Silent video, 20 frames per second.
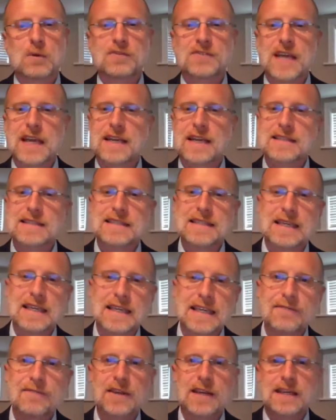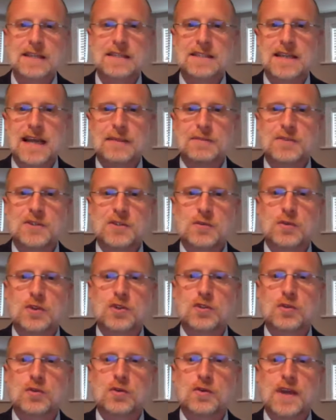We've taken significant steps
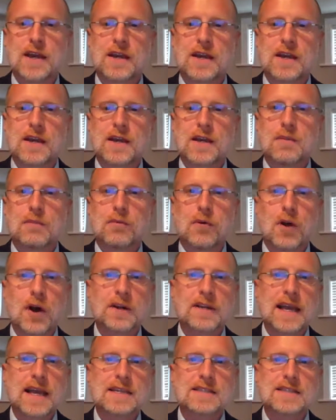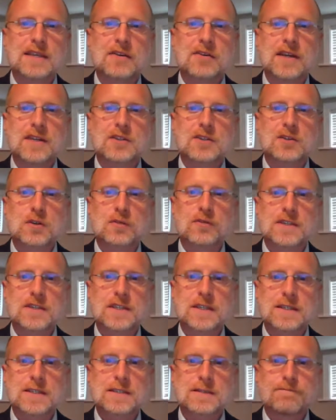to ensure that broadcast internet
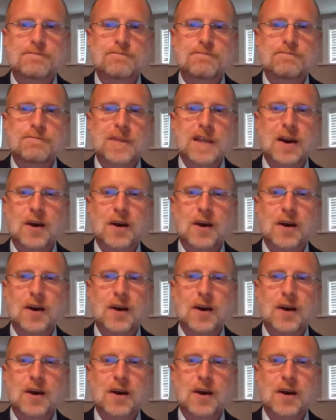services